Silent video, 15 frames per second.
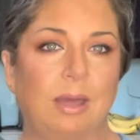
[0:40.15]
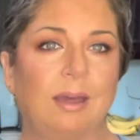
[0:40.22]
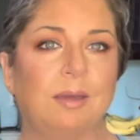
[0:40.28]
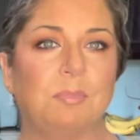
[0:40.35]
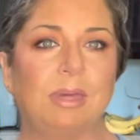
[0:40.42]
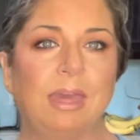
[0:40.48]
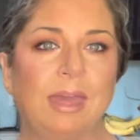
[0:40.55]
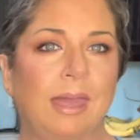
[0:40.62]
I
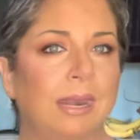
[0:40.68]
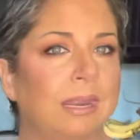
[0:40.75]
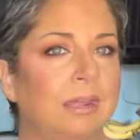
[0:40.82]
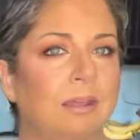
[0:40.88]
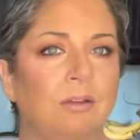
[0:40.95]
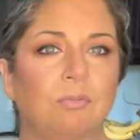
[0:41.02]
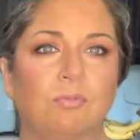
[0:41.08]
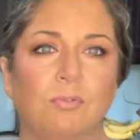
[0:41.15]
am
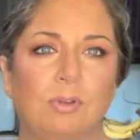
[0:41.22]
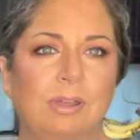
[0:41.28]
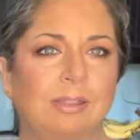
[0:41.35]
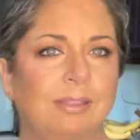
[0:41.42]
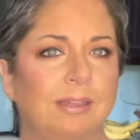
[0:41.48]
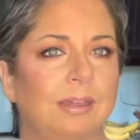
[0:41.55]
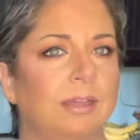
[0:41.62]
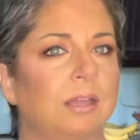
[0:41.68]
canning,
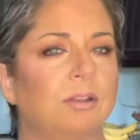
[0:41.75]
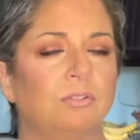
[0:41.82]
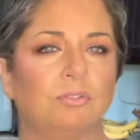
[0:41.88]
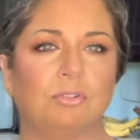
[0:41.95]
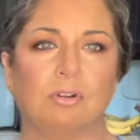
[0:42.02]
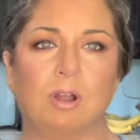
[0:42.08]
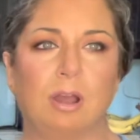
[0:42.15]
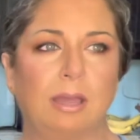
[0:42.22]
freezing,
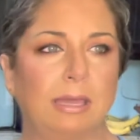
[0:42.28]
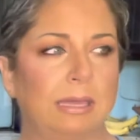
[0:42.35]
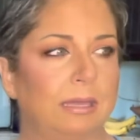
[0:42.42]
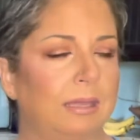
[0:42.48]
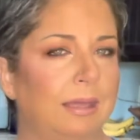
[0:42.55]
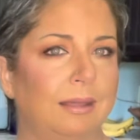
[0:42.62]
drying,